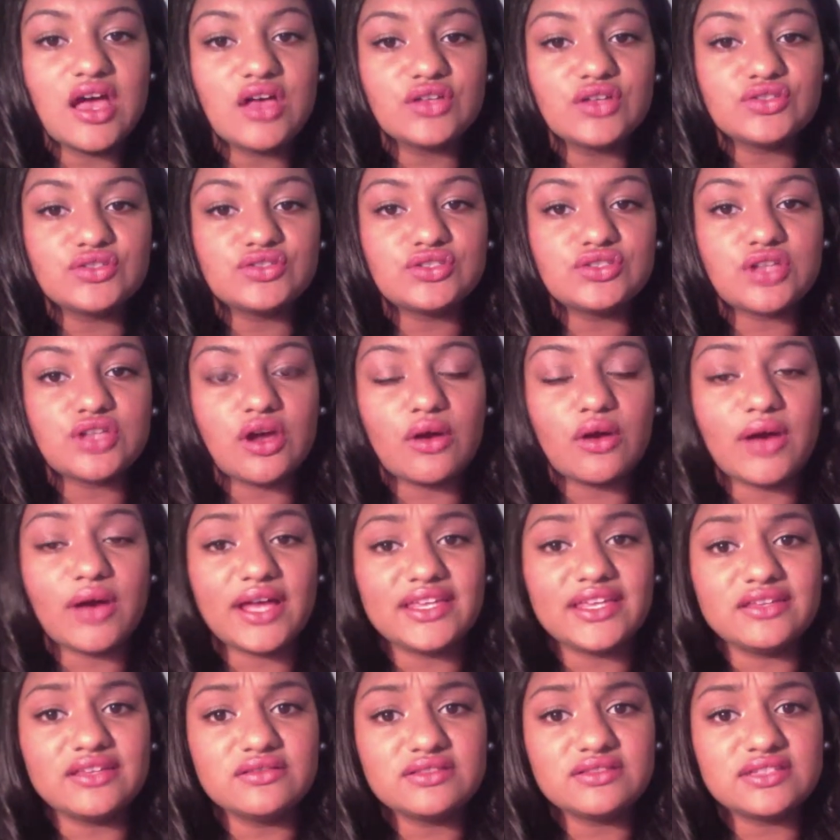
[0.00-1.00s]
so I
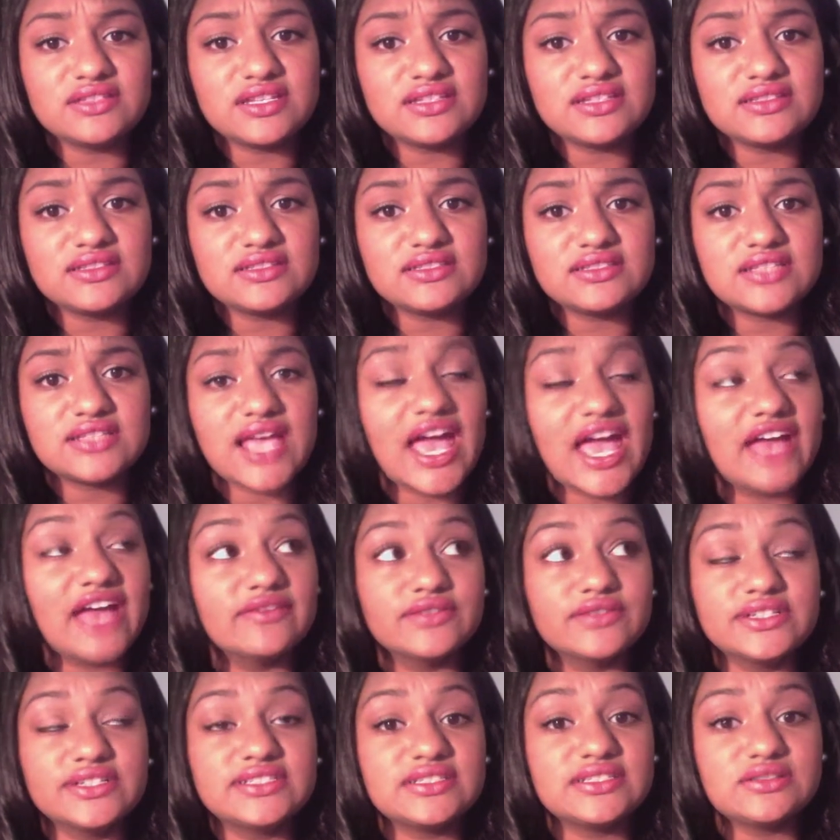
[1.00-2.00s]
use this
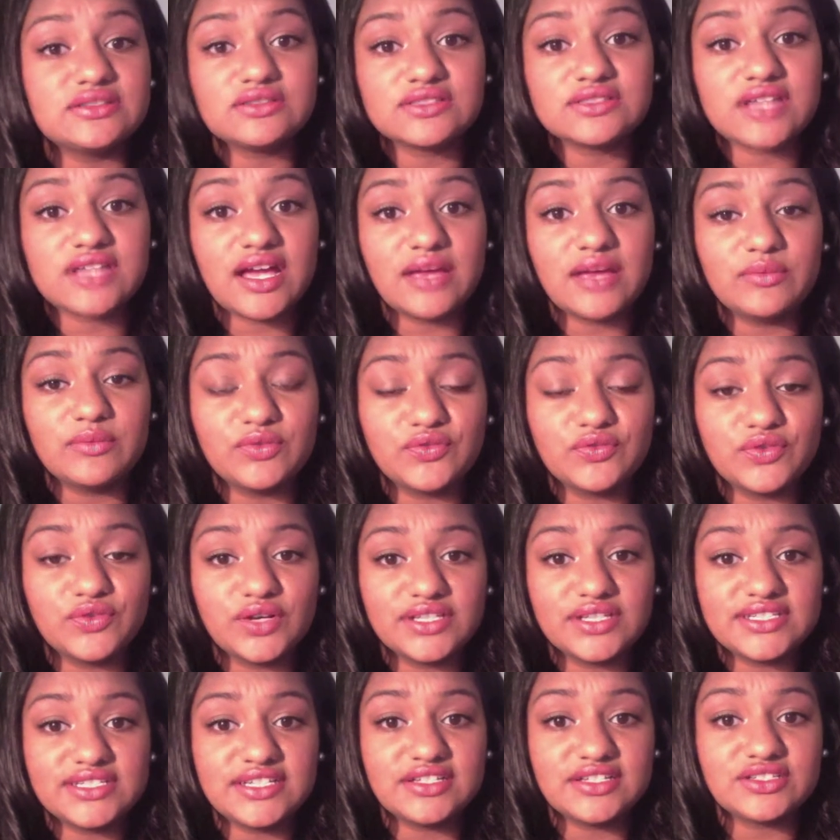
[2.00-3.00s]
every single time before I
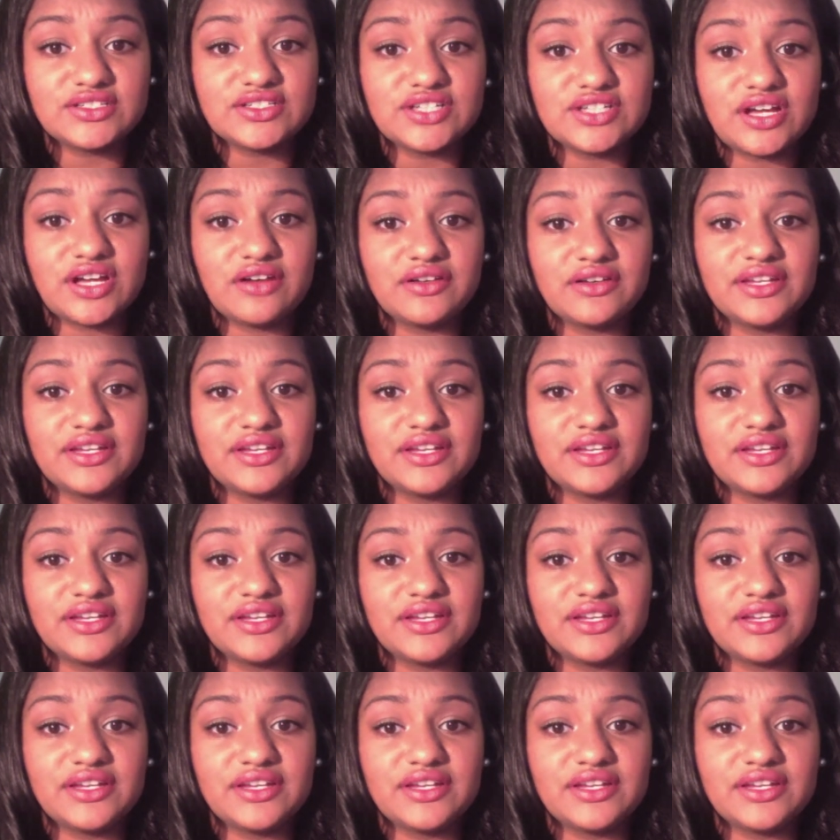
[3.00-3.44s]
take a shower,